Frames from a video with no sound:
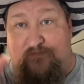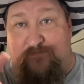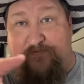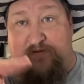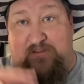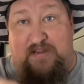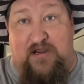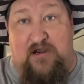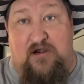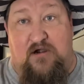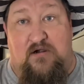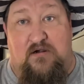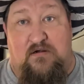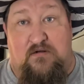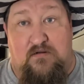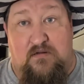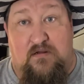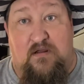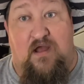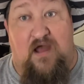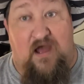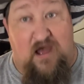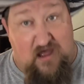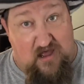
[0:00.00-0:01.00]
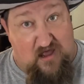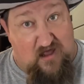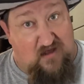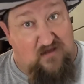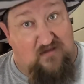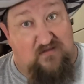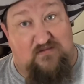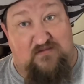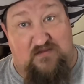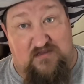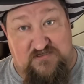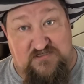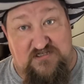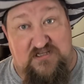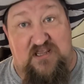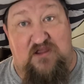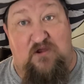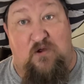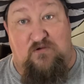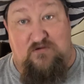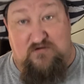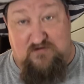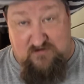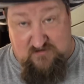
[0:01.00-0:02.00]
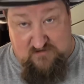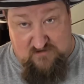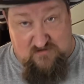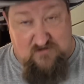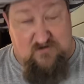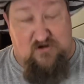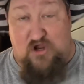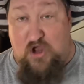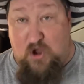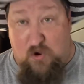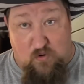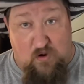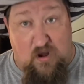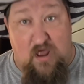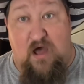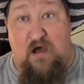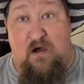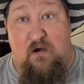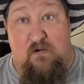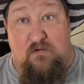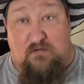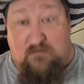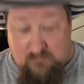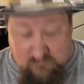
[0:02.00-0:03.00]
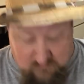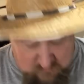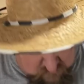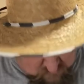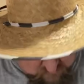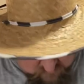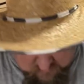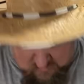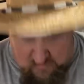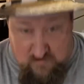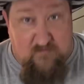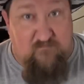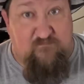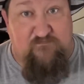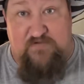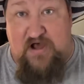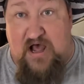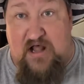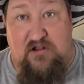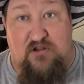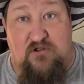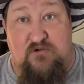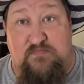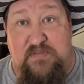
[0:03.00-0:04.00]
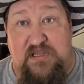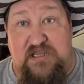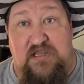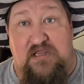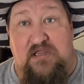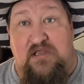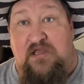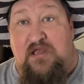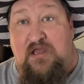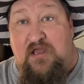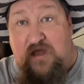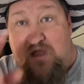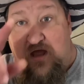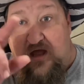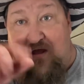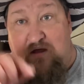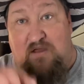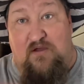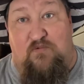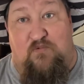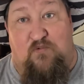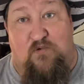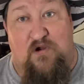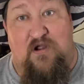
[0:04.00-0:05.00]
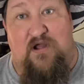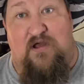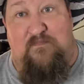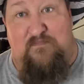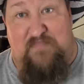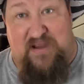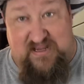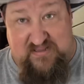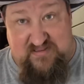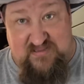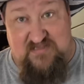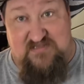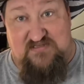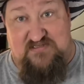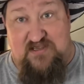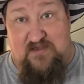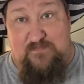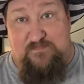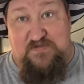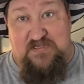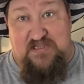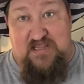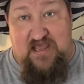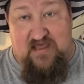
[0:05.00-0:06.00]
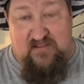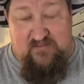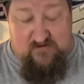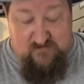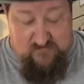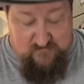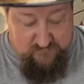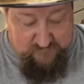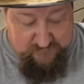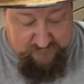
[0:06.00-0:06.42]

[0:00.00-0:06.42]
Here, let's go along, follow me. We're gonna make this up together.